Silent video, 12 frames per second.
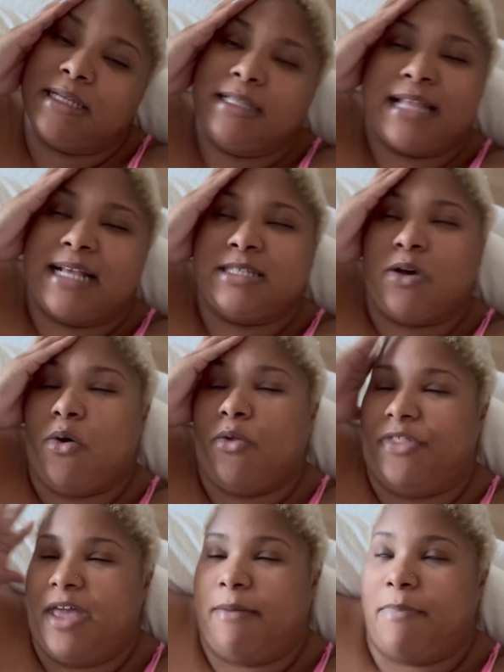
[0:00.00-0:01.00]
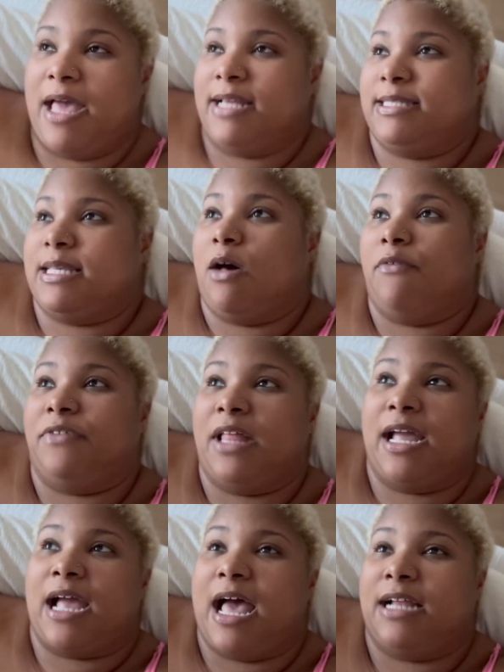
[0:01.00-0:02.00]
that's a whole thing by itself.
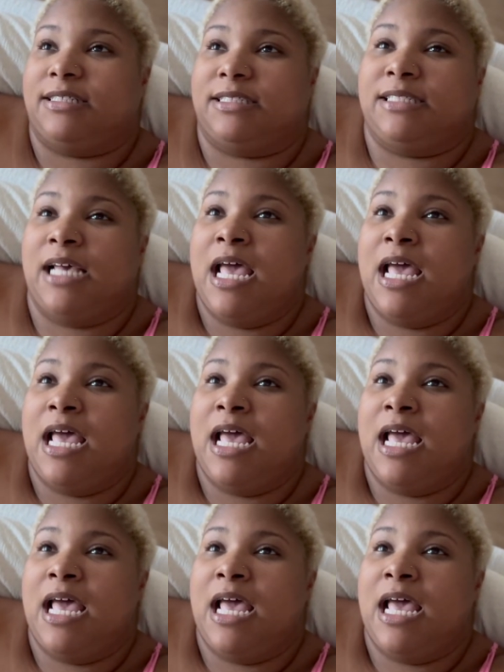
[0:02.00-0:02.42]
Like I just,